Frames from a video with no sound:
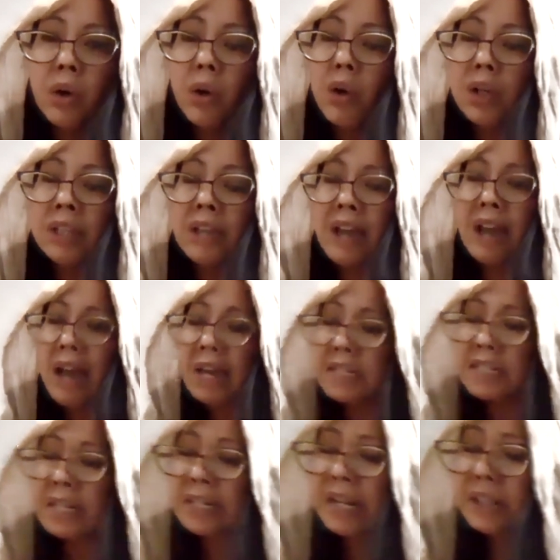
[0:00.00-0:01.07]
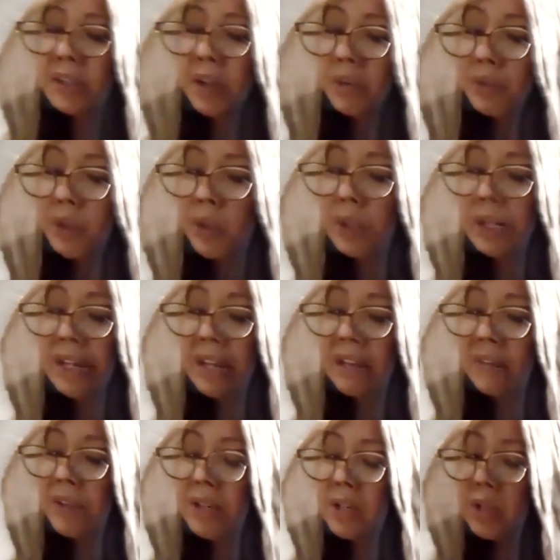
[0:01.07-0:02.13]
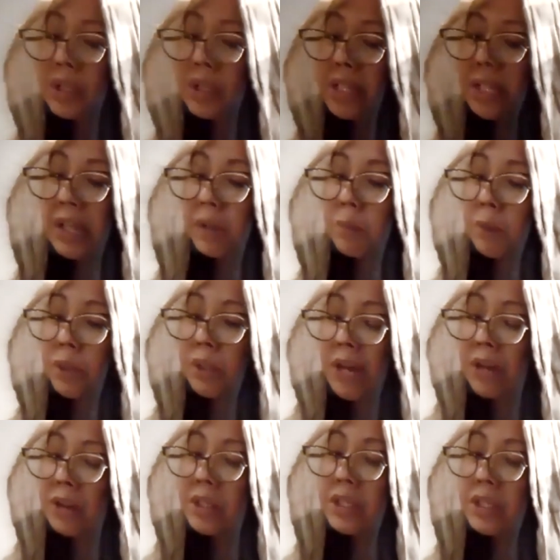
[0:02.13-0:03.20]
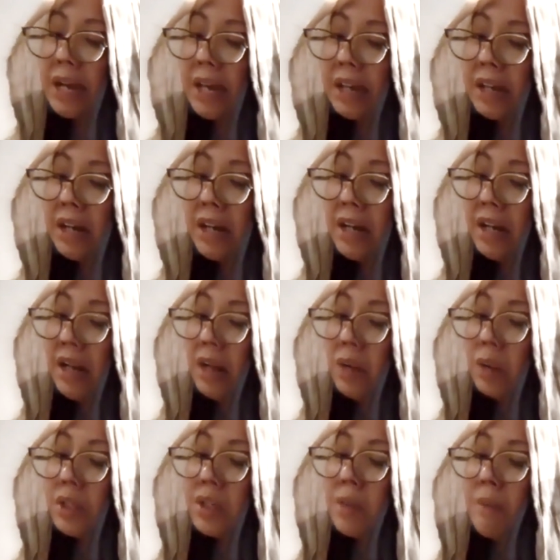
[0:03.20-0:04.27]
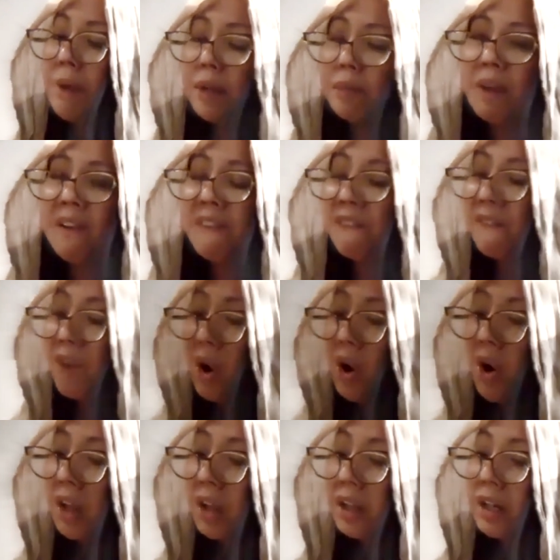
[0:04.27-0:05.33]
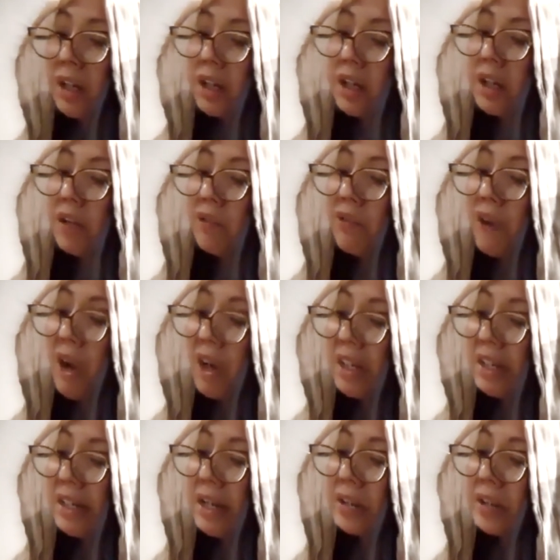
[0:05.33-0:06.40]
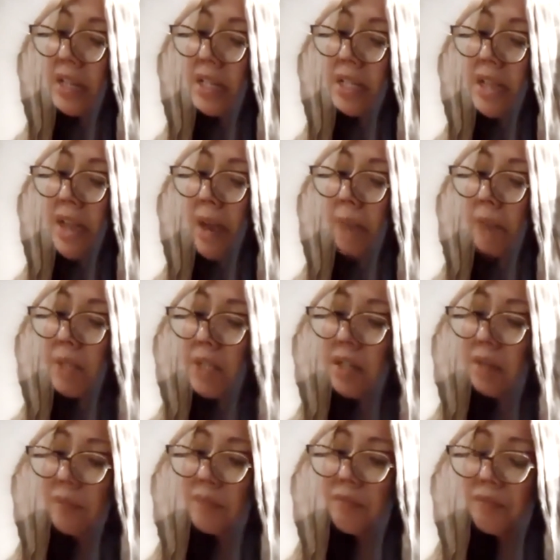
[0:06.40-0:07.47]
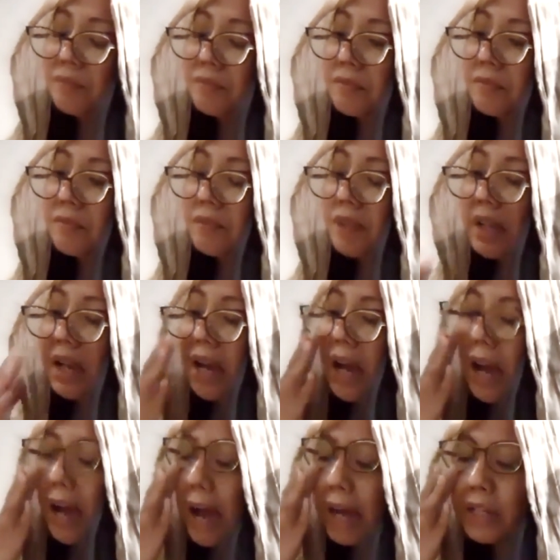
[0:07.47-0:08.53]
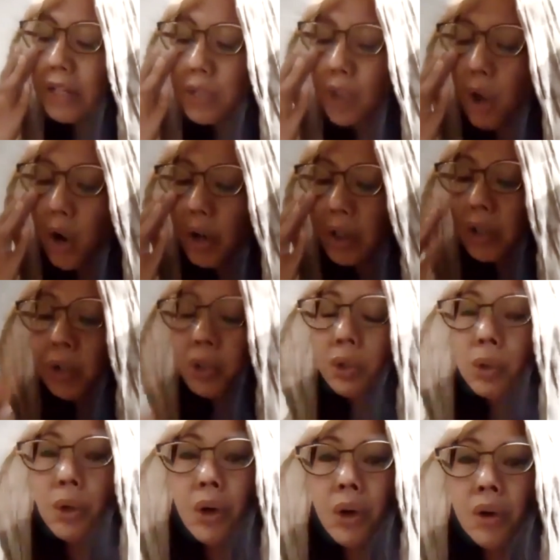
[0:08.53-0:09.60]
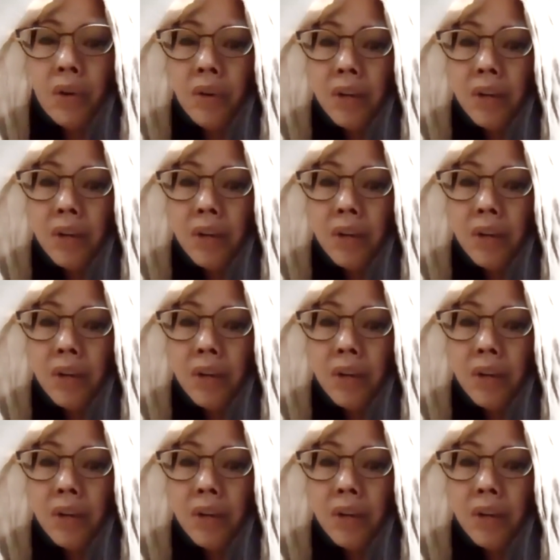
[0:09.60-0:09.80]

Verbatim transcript: Or the accident of you leaving your skateboard outside, which made me fall, falling down the steps? I saw you, you know?